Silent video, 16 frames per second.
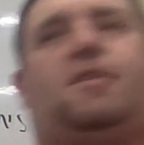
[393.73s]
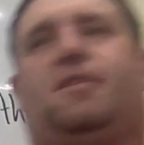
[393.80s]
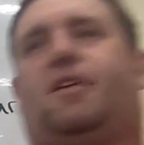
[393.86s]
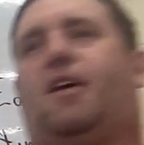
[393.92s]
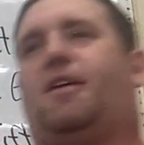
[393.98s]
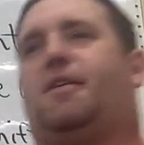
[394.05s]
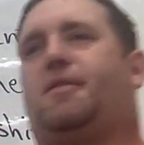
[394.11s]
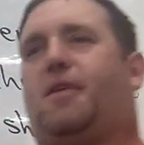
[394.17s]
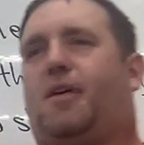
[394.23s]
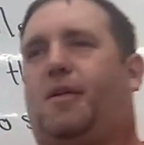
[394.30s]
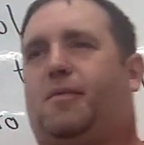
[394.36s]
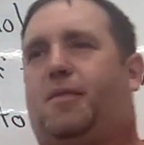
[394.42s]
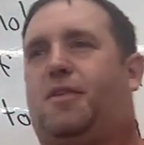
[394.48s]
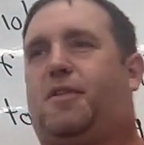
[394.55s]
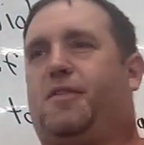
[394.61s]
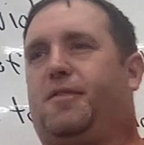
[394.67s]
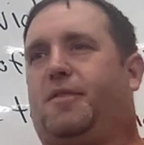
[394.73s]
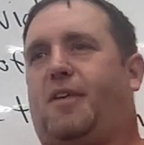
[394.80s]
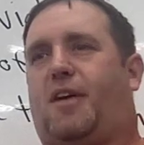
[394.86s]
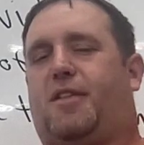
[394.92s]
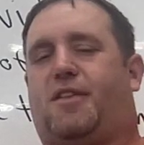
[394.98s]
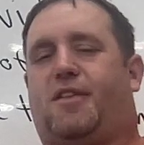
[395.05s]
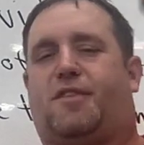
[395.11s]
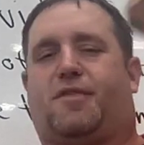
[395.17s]
you
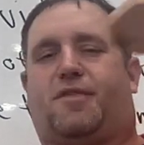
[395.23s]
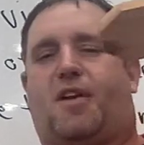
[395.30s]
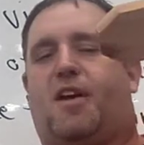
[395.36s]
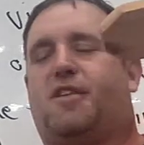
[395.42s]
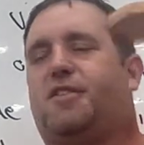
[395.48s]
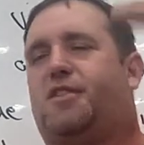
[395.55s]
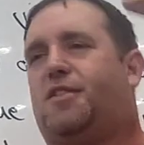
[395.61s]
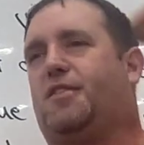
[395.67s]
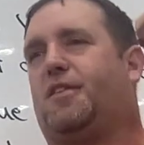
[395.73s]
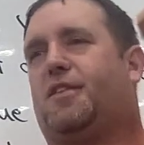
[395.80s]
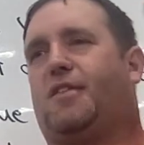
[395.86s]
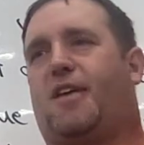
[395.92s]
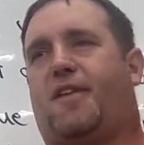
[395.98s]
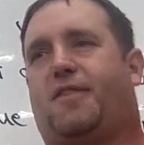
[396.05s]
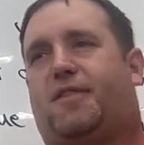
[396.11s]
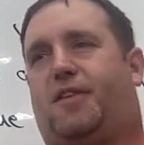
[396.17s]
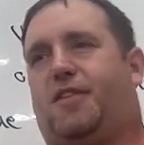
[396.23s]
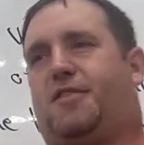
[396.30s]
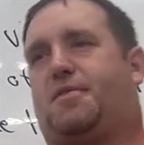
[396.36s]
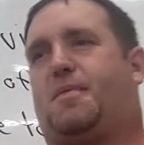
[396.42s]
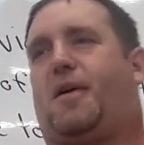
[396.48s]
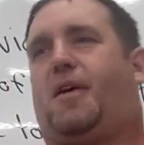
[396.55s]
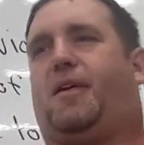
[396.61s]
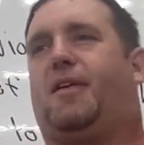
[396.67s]
cut this fresh, you can definitely
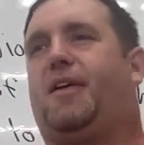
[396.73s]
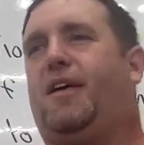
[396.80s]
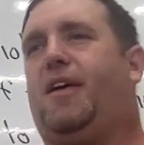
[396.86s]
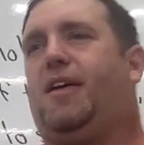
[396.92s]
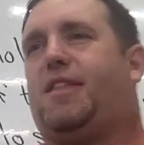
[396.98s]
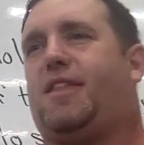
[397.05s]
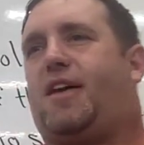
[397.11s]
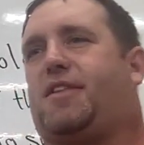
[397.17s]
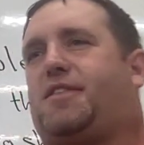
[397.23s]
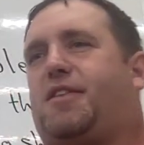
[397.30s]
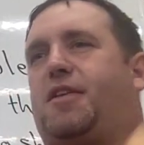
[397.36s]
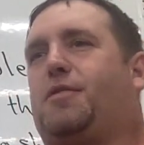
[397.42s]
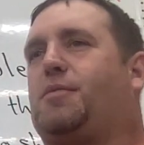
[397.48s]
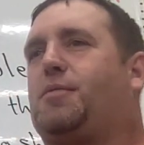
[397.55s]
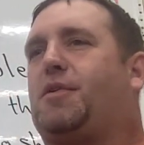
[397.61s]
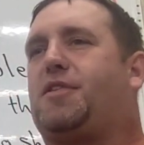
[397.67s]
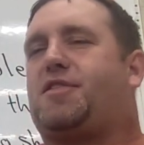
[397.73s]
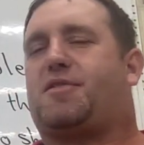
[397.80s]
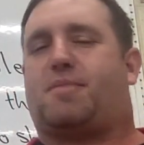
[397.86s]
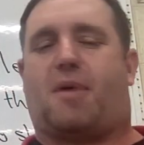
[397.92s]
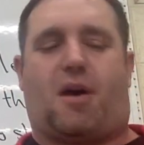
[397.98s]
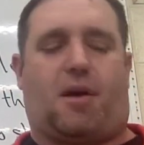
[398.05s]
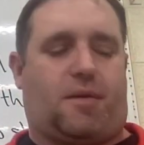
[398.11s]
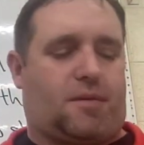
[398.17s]
smell that cedar wood
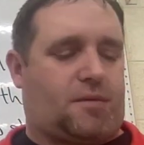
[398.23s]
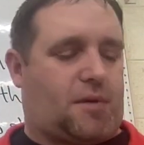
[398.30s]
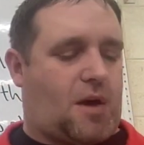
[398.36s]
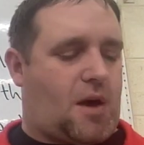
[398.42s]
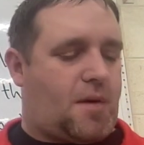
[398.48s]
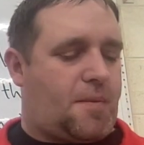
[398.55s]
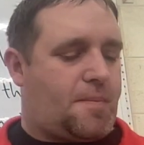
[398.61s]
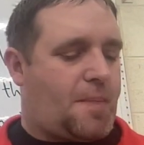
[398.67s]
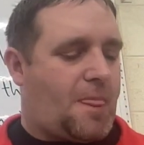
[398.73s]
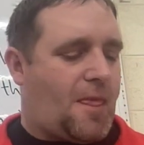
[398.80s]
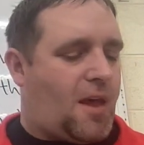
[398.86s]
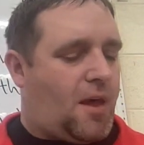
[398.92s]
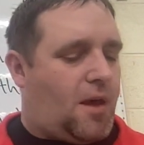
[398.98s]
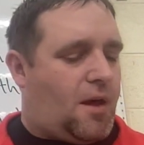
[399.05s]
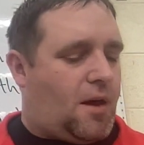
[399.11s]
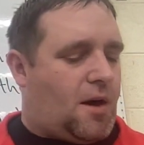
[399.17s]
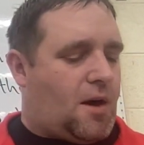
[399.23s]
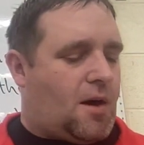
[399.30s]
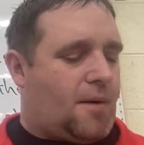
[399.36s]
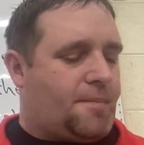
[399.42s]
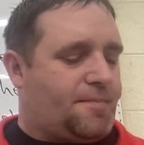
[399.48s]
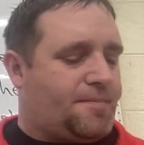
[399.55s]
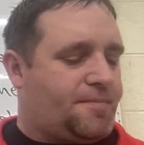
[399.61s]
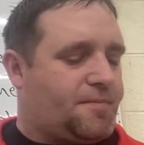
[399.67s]
smell, okay?
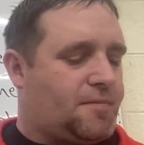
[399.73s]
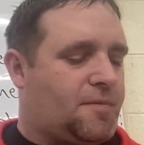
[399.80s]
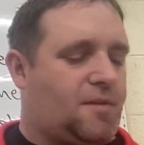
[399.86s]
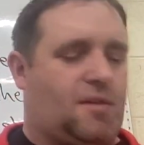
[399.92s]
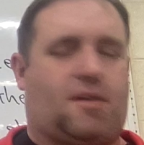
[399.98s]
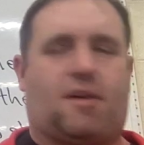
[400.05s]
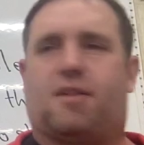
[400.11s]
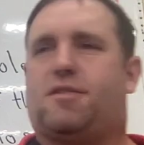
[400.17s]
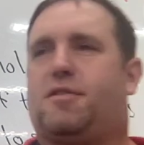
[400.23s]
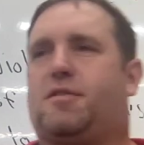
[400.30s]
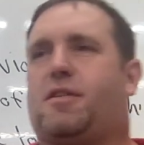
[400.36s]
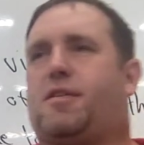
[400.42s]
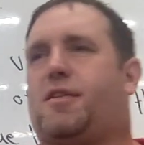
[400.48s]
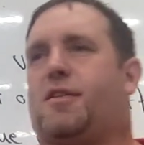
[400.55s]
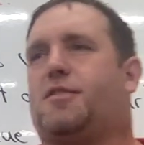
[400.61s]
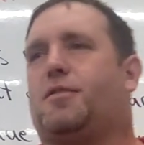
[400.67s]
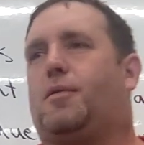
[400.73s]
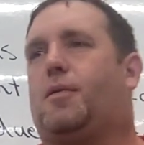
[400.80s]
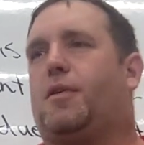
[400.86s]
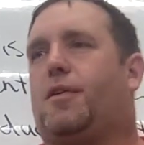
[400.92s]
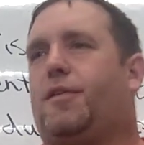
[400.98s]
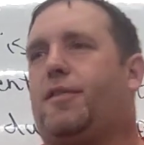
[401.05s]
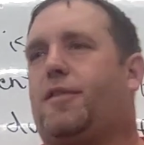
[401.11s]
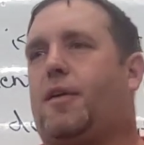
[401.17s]
You guys use essential
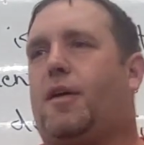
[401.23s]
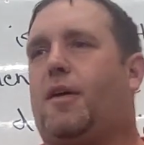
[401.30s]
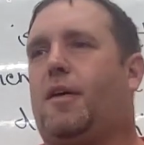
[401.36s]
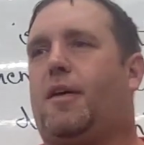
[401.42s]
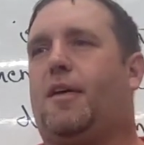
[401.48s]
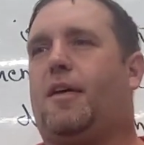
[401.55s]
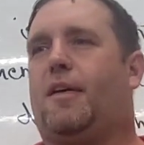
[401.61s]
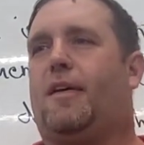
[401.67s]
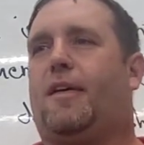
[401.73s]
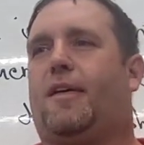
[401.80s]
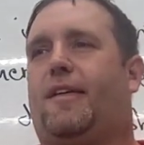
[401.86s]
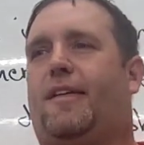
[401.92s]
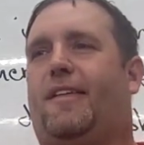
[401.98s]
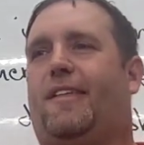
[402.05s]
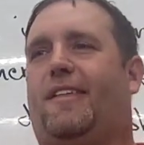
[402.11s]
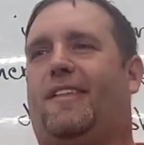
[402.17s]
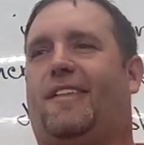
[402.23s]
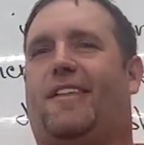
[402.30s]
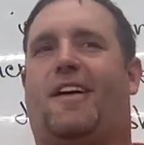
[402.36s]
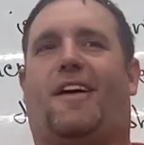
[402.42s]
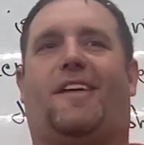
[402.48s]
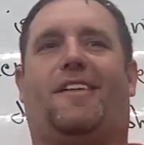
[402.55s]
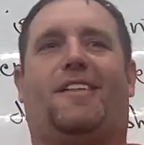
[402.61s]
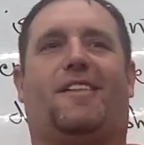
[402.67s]
oils?
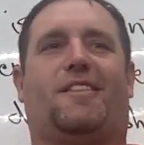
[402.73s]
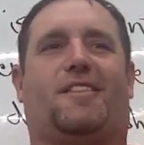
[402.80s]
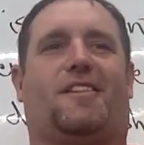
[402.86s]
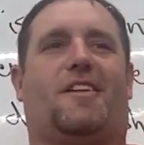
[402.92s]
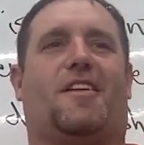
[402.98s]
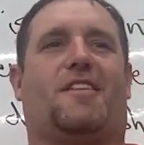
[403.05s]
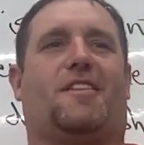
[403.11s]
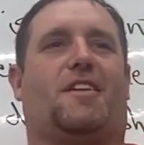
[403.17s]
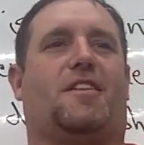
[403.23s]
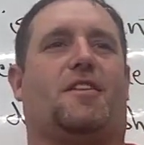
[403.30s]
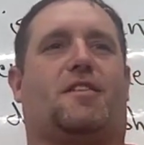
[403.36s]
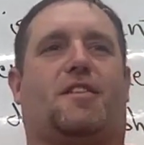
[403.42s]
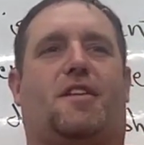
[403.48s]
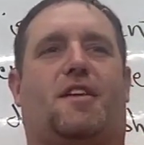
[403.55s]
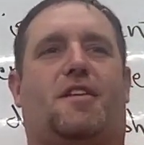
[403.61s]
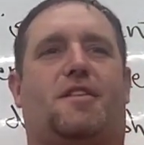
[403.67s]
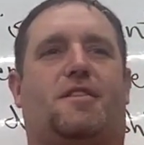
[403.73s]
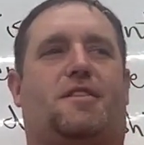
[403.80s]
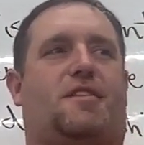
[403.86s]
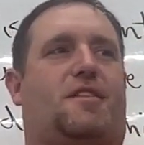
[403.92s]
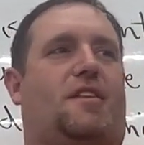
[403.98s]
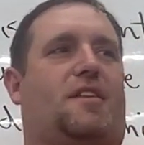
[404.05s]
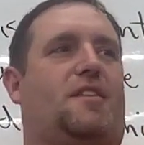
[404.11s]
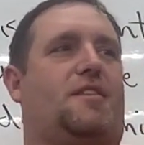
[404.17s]
No, if you ever use, they
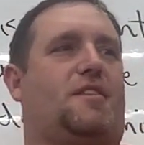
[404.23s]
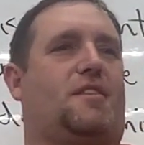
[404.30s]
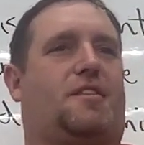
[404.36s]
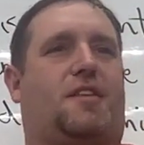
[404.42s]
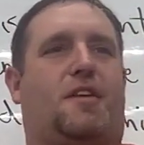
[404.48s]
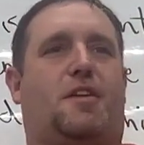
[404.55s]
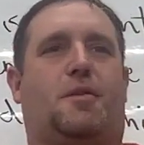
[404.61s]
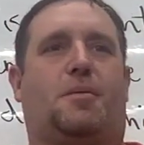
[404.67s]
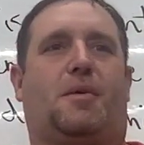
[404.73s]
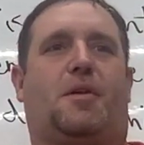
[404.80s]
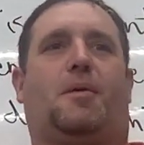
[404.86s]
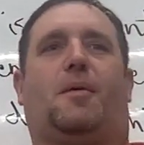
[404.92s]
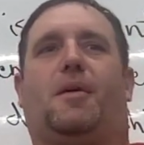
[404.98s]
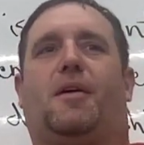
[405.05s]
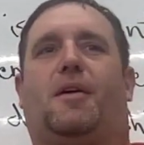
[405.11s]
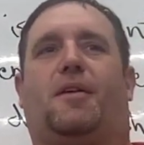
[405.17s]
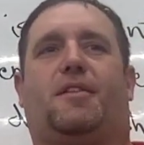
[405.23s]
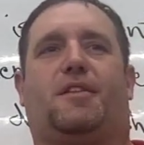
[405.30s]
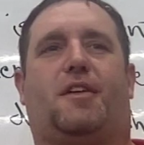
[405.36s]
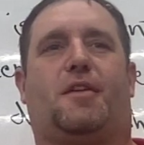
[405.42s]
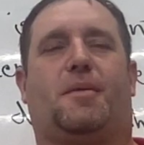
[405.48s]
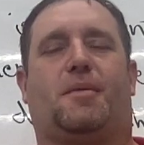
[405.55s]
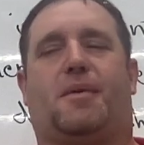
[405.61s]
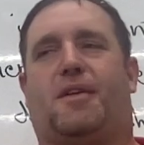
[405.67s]
use cedar wood oil.
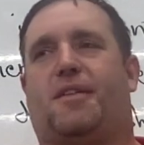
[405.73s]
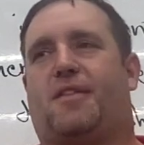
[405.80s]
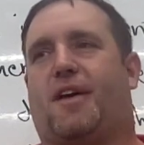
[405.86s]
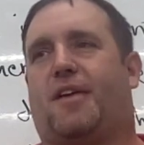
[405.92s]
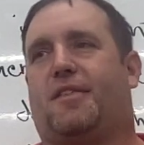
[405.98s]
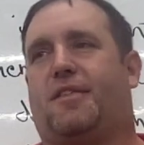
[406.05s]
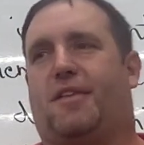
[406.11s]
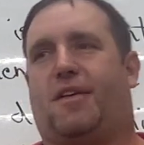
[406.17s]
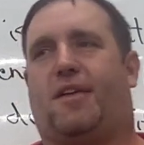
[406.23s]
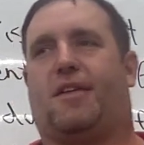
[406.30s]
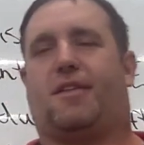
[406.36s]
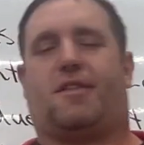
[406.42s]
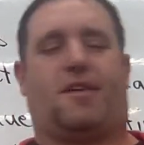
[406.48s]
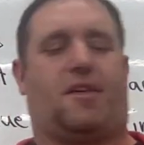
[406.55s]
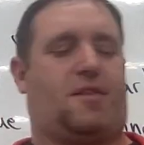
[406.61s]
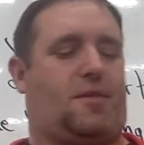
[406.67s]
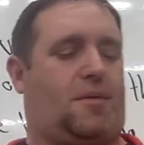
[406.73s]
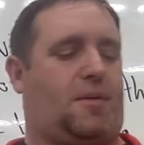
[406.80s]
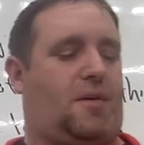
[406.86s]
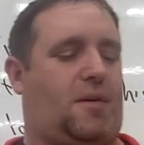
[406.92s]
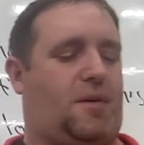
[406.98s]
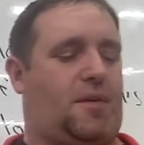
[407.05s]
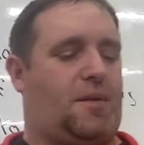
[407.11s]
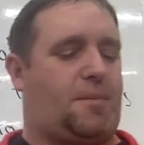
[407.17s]
Cedar wood is actually an essential
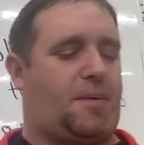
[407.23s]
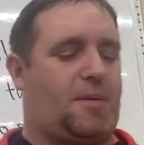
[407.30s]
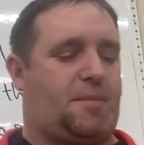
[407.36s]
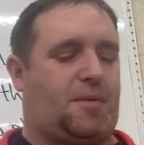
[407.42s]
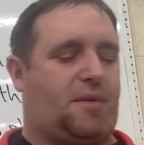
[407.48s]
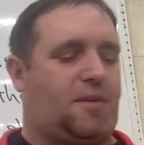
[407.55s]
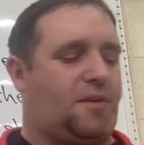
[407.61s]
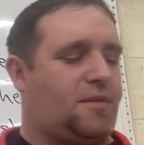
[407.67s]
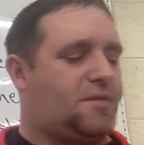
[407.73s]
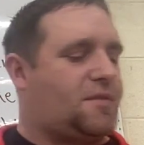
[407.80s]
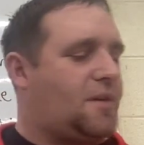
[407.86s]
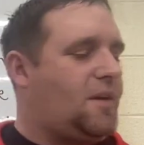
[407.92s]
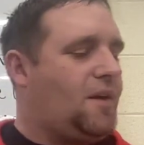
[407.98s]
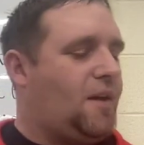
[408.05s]
oil that people use.